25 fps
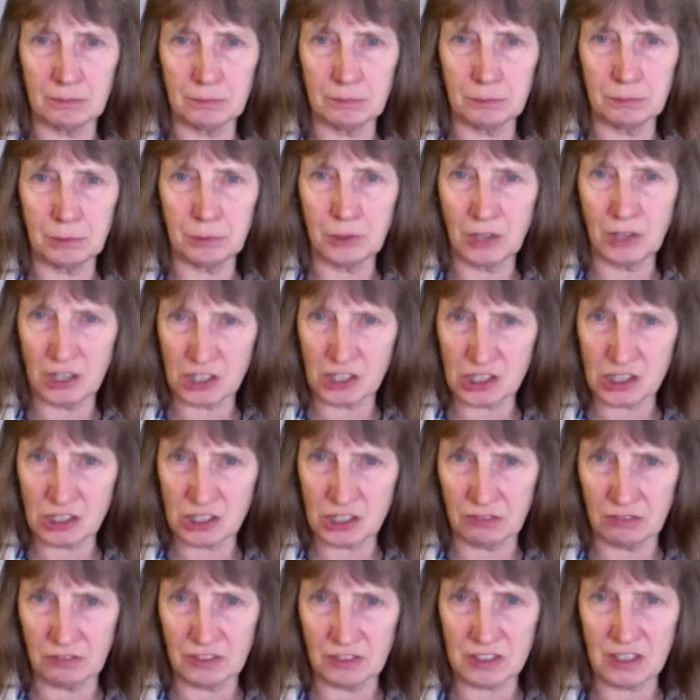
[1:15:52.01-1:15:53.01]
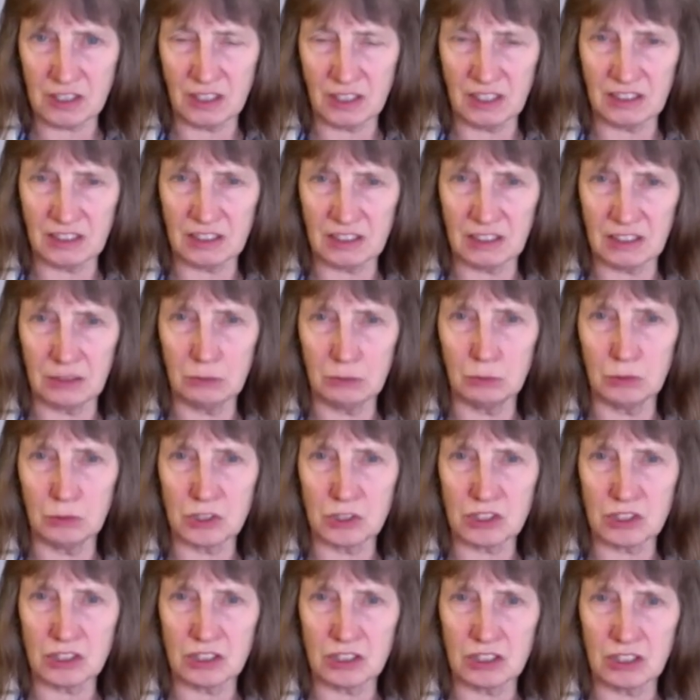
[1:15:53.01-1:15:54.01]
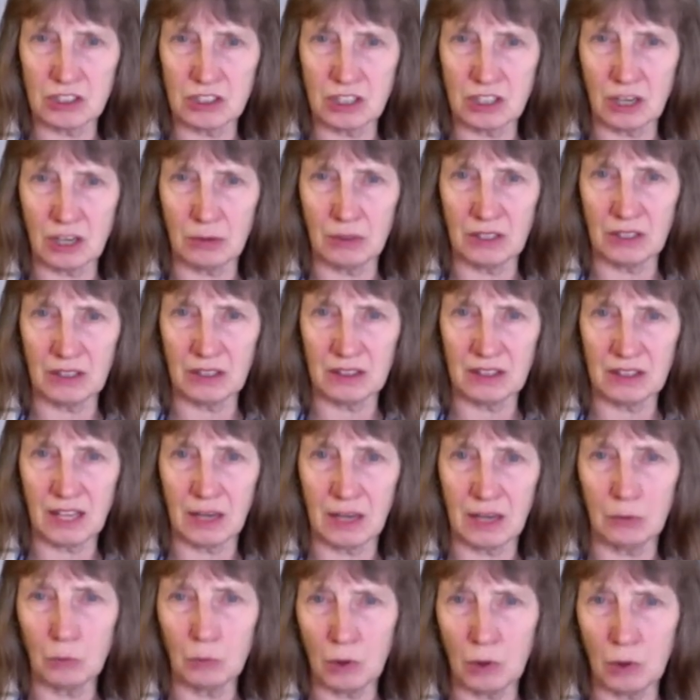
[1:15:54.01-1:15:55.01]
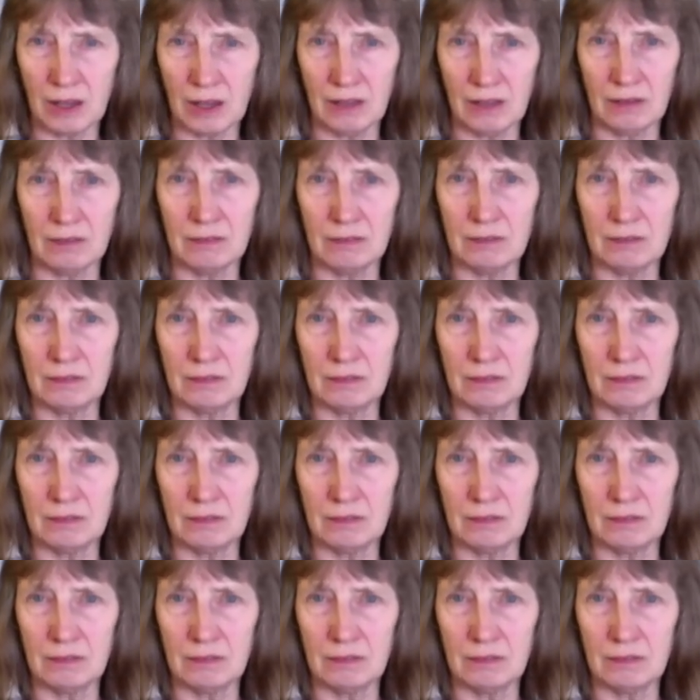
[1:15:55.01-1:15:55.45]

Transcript: production facility was going that well.